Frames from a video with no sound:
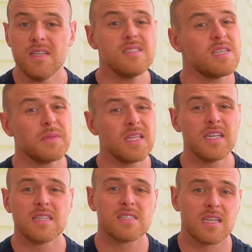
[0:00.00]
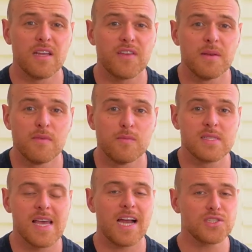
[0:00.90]
These seemingly insignificant
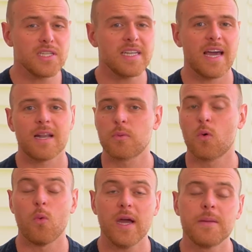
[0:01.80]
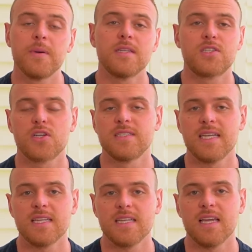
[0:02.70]
movements actually can add up quite a bit to your
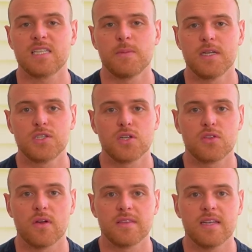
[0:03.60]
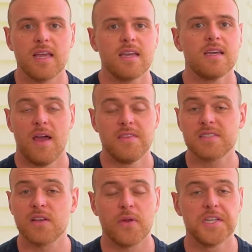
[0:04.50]
daily expenditure throughout the day, and
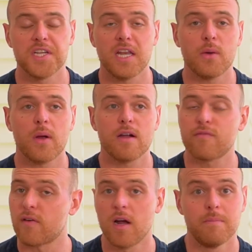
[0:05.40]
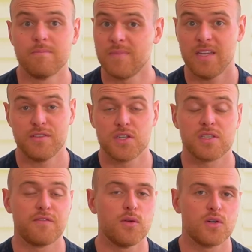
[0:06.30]
this can range anywhere from even
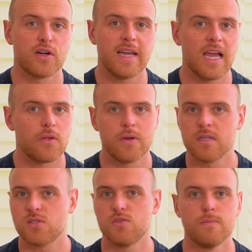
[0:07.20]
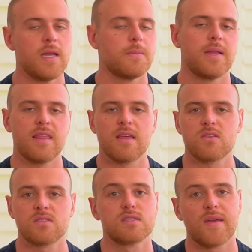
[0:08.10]
just a few hundred calories to many, many
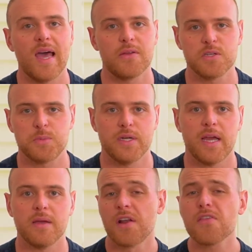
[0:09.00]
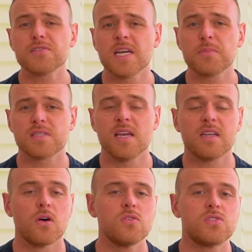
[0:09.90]
thousands of calories per day. Another ten
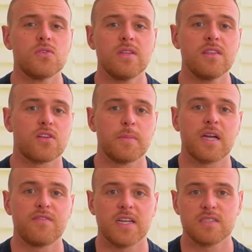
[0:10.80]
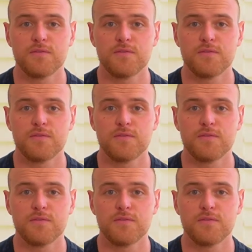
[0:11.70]
percent goes to the thermic effect of